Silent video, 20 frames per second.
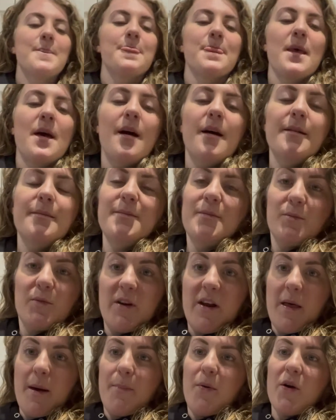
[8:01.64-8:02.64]

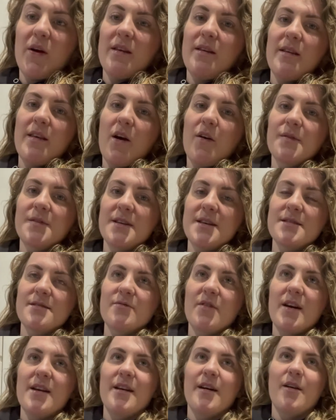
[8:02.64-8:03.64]
We're at that point in the off season
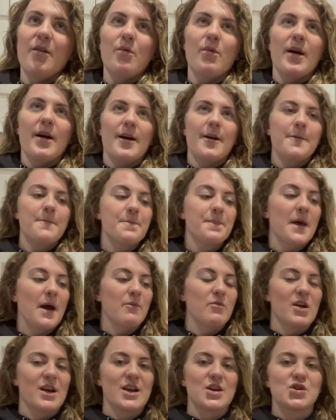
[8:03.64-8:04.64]
right now where
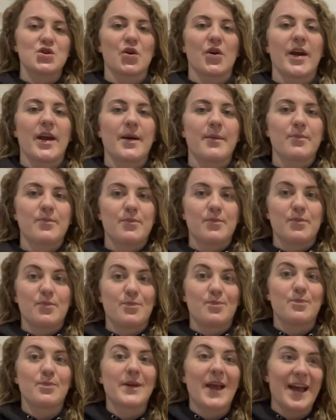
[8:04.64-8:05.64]
I'm really enjoying
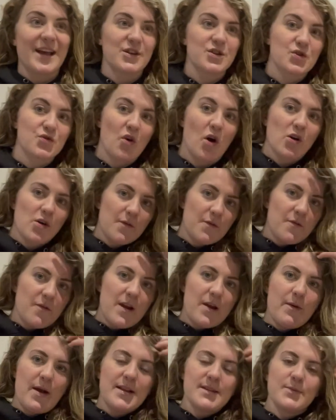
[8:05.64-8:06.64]
getting strong on
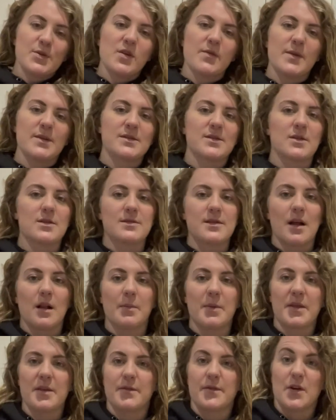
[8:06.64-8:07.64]
free weights movements because they'll
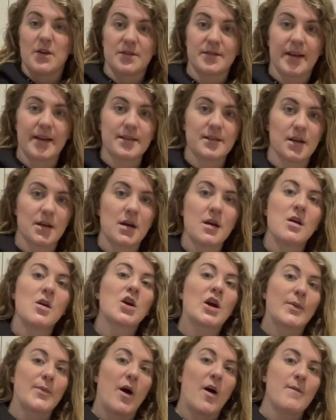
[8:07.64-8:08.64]
be the first thing to
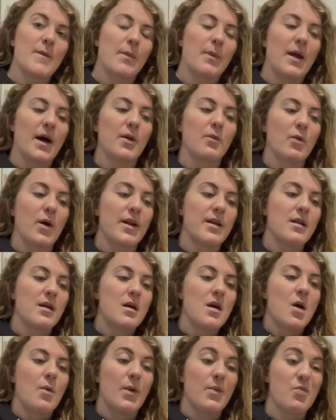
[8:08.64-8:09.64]
come out of my plan
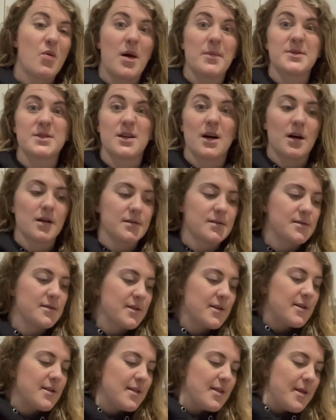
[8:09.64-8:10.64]
when prep starts.
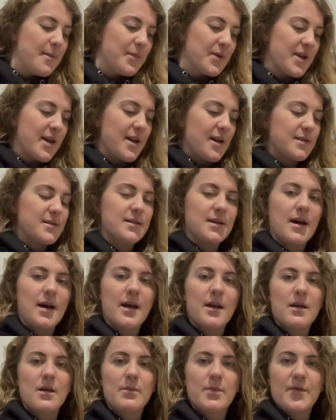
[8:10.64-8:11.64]
But yes,
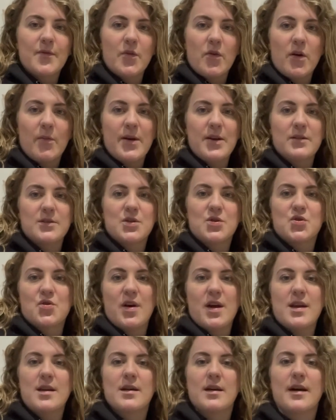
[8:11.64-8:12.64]
before I went to
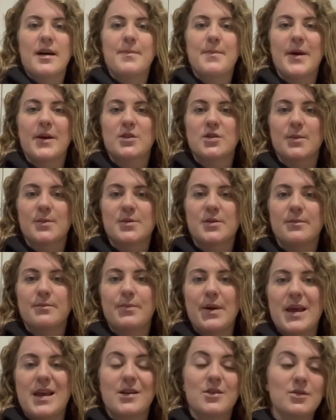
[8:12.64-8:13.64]
train, I picked up some
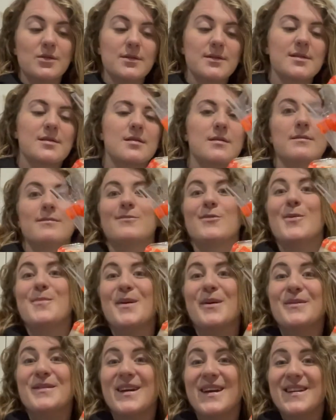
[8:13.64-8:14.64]
bagels,
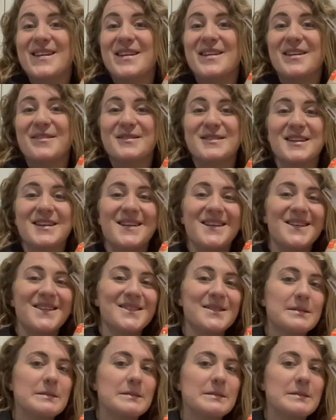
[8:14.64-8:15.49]
£1.90 nowadays.